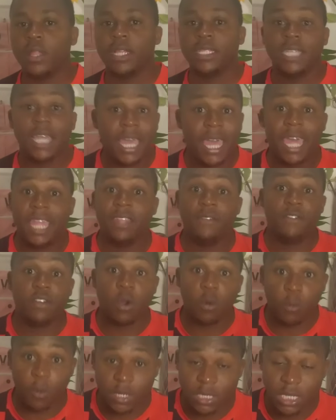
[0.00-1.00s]
Connect. And if
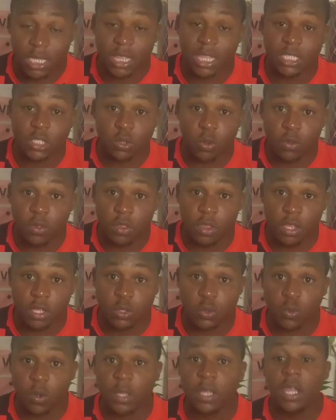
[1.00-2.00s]
you're watching this on
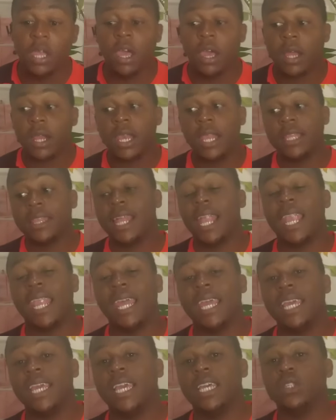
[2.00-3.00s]
this one, click the
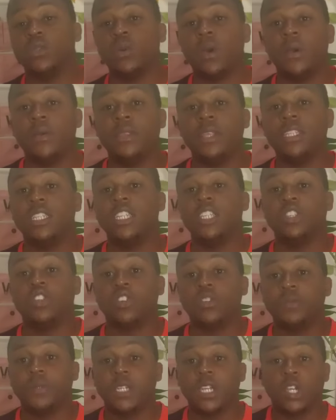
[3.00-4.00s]
link as well in the
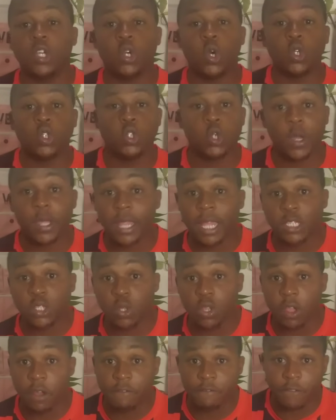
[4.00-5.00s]
description. Go join us
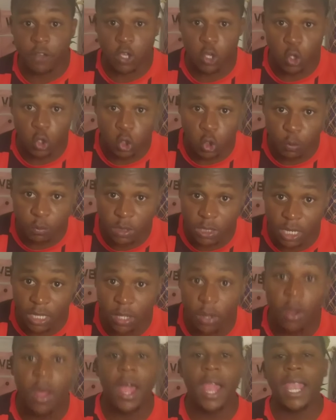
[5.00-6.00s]
on our YouTube
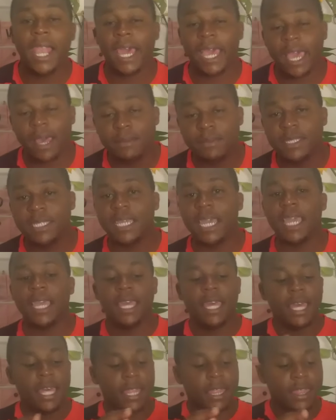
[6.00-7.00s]
channel. Like I'm
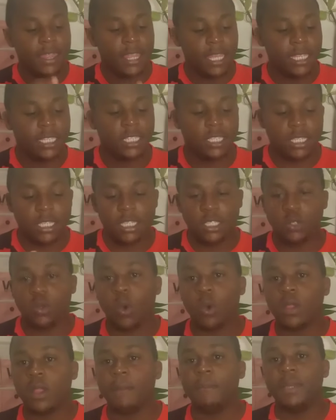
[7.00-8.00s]
saying, this is
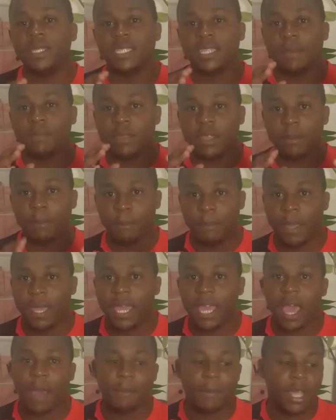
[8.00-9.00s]
going to be something
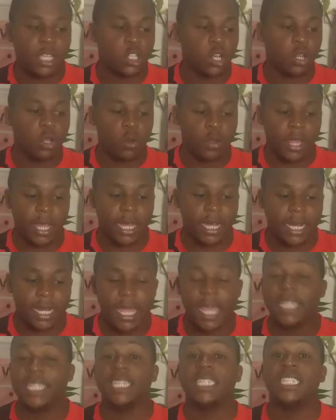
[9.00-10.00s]
big. I'm actually going to
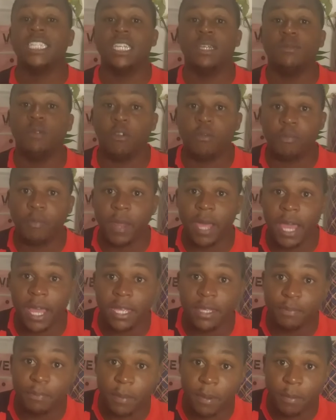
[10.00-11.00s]
create a team of
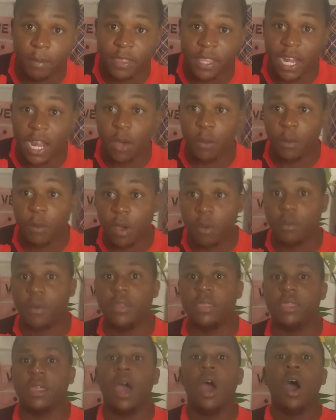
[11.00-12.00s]
players, people that I work
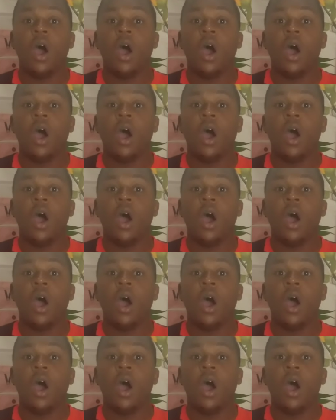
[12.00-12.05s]
with